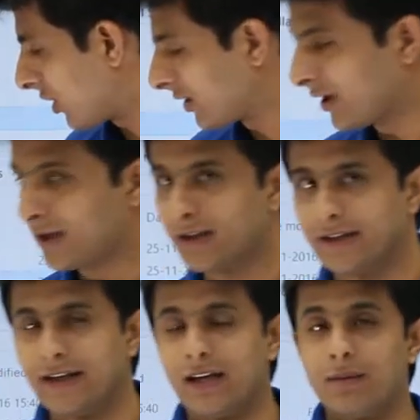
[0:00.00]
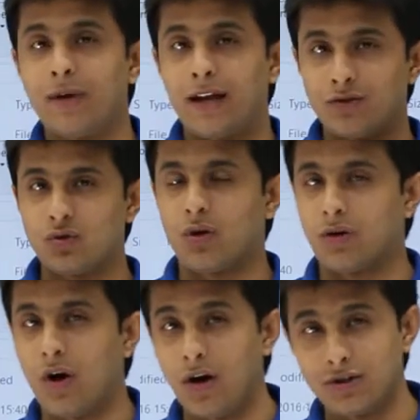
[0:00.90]
shortcut, rename and so on.
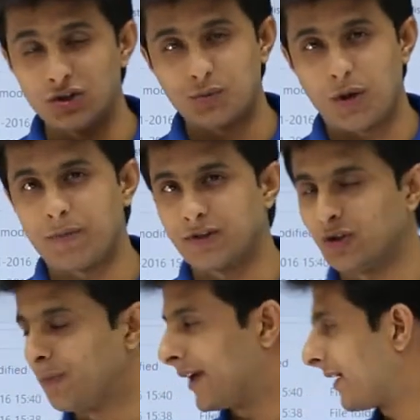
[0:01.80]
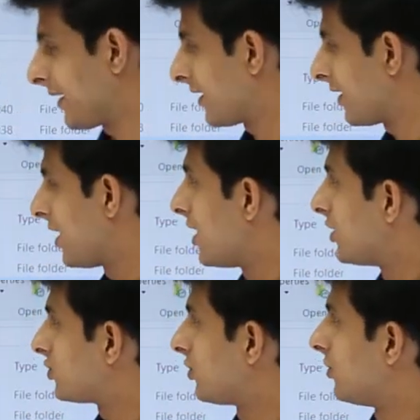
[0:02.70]
All these properties will be getting it.
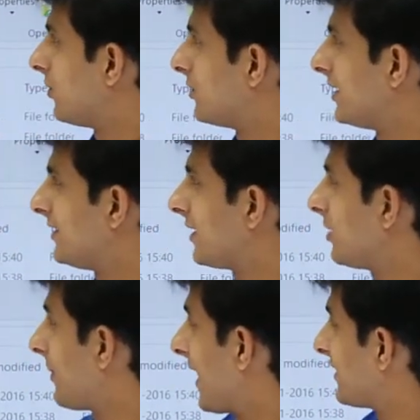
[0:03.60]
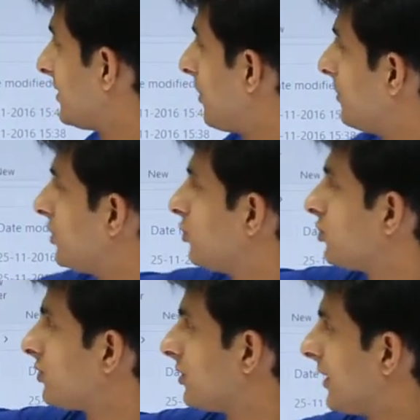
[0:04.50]
So these are the maximum
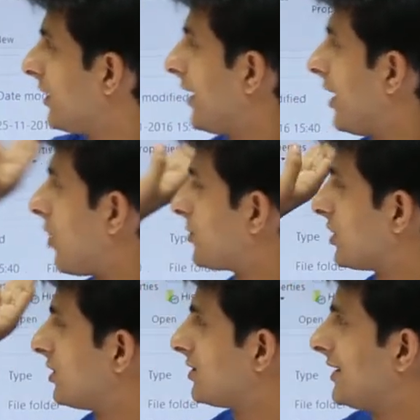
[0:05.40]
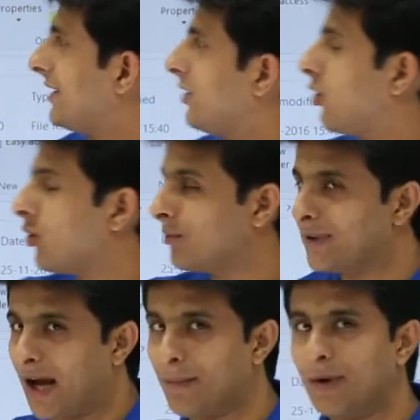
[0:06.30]
used options in the home
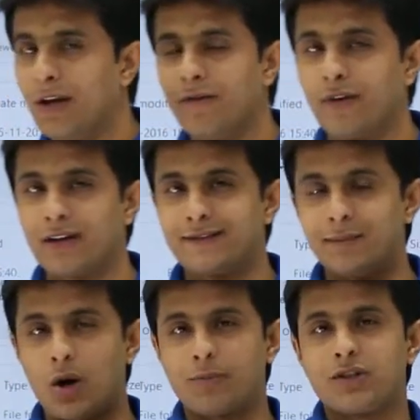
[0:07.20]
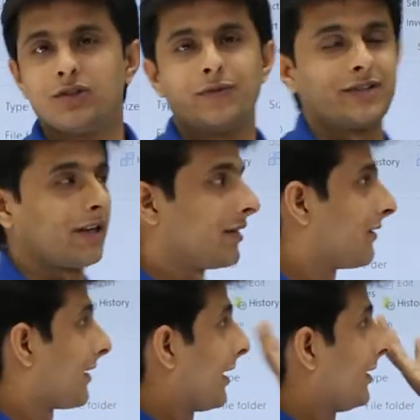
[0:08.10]
tab whereas some options which are
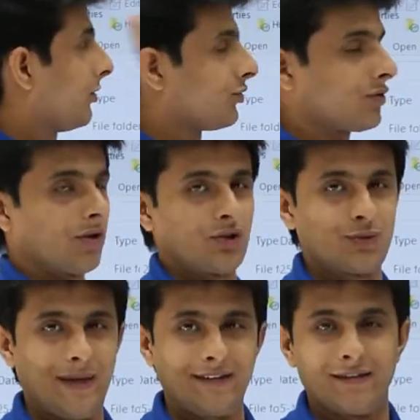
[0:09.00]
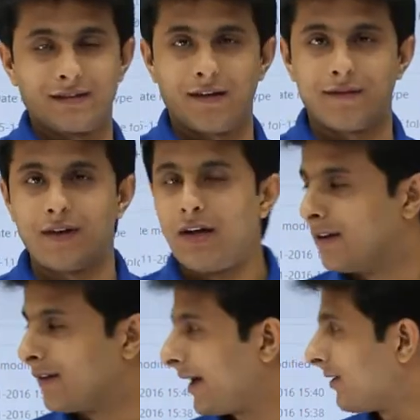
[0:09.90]
rarely used on this page itself
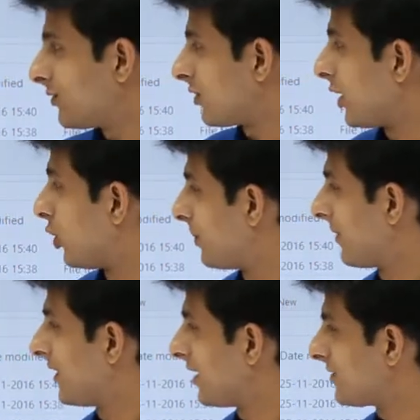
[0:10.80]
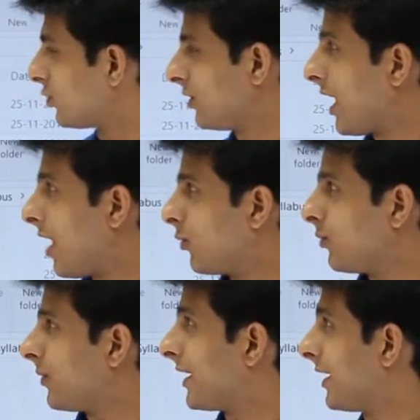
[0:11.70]
right so i hope you have understood how
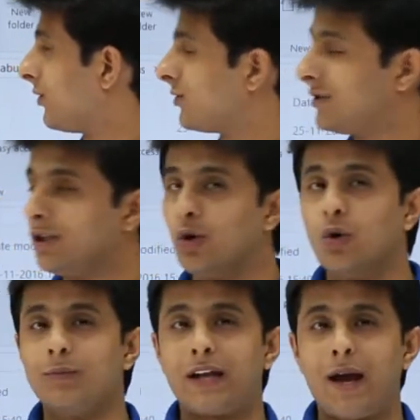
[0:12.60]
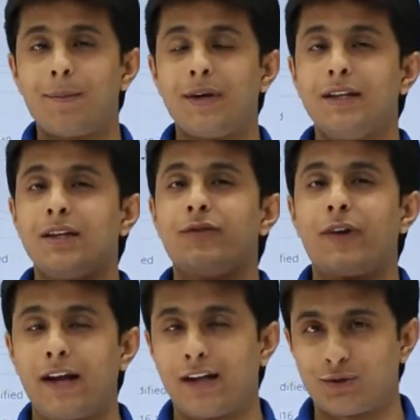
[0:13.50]
we can use the home tab in the
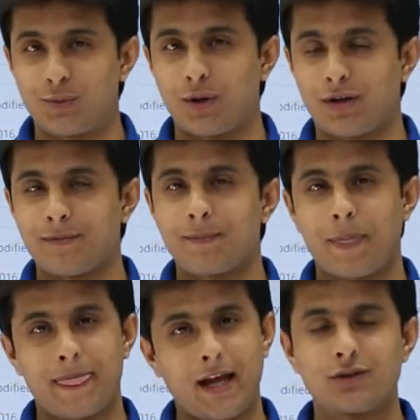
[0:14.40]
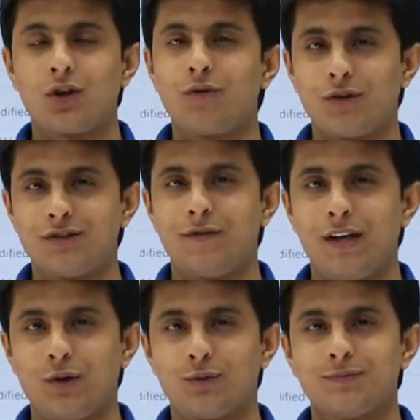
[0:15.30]
file explorer that's all for this
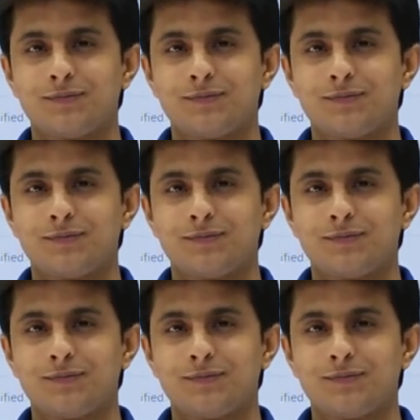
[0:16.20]
video